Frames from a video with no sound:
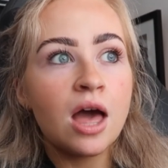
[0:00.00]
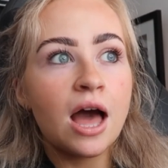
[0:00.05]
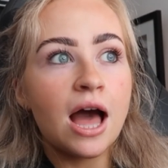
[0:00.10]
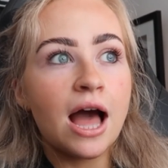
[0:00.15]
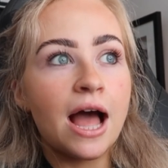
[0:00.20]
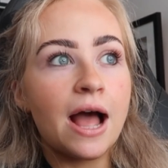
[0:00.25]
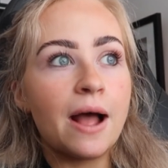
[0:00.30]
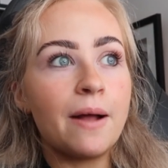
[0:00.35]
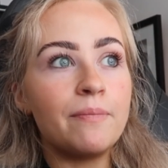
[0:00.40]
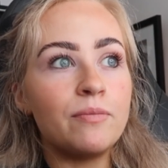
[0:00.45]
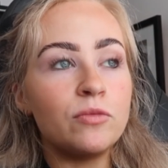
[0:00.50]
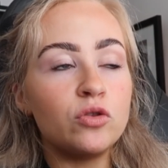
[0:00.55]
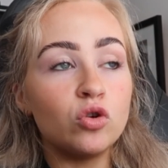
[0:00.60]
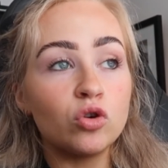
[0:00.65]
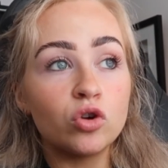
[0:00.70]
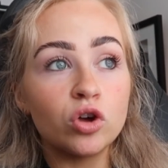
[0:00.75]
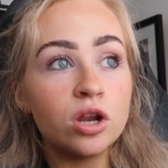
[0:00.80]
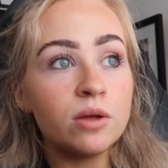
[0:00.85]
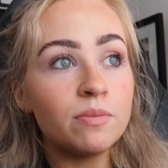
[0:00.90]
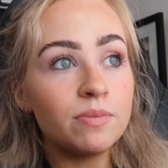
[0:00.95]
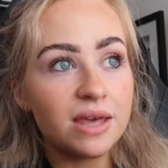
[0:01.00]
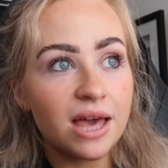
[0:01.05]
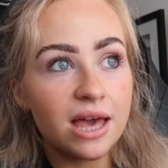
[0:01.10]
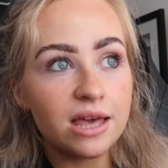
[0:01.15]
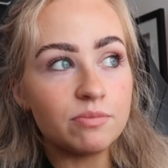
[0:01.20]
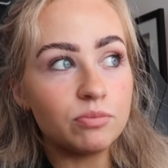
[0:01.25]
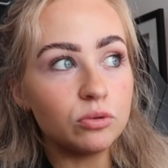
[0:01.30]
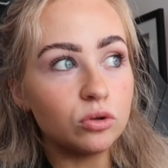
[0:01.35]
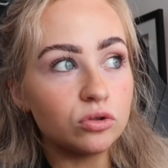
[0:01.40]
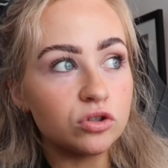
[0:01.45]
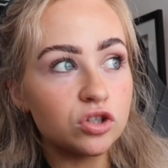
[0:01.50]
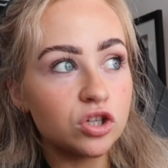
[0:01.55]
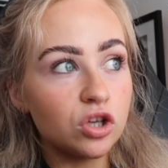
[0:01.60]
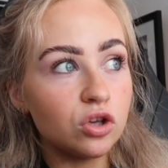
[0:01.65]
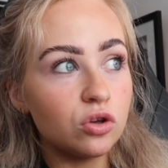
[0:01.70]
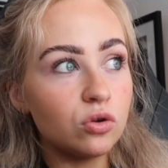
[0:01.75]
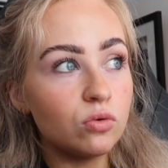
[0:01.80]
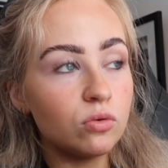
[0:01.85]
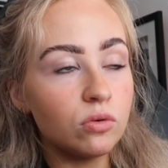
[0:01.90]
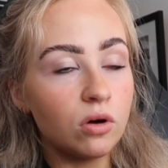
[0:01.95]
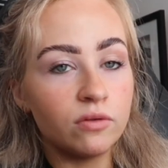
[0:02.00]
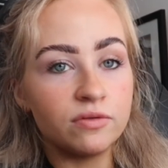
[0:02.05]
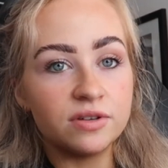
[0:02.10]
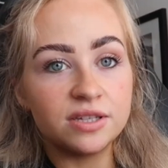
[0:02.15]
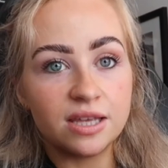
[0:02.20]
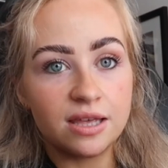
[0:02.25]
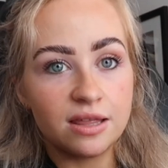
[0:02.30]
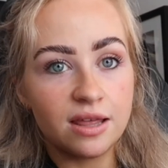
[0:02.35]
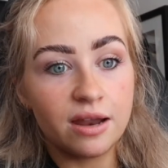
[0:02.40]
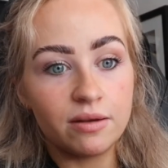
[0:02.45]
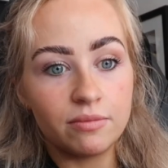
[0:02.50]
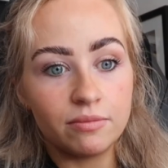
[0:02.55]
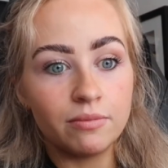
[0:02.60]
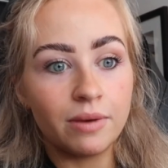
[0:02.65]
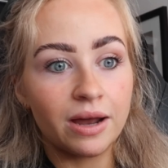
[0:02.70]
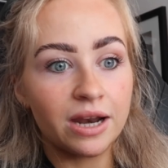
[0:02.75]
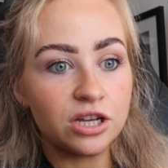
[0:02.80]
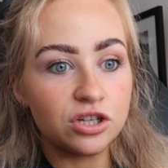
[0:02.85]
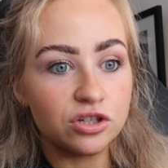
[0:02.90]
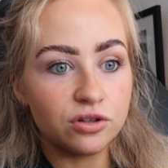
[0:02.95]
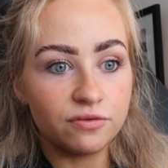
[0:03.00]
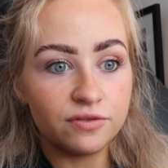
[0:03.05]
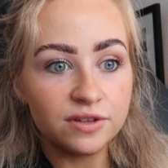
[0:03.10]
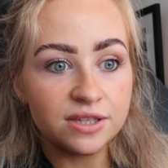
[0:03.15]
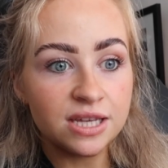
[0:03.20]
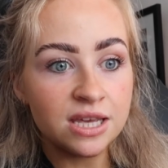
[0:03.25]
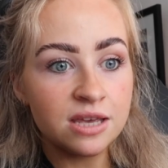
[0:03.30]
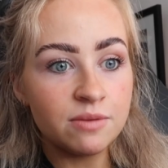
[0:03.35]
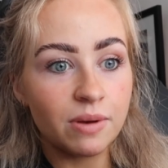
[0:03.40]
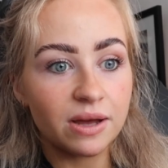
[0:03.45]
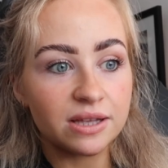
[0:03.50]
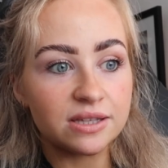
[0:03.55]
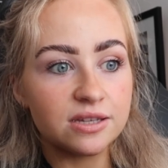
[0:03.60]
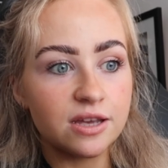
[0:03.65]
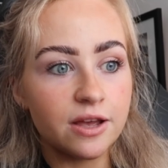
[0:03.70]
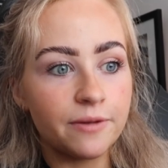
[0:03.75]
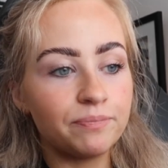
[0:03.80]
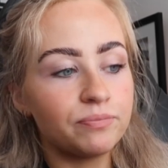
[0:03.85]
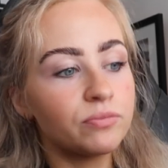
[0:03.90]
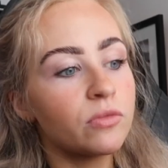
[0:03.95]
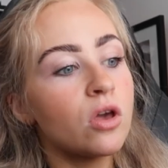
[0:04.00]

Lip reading: You're going to be able to obviously then manage your fatigue better.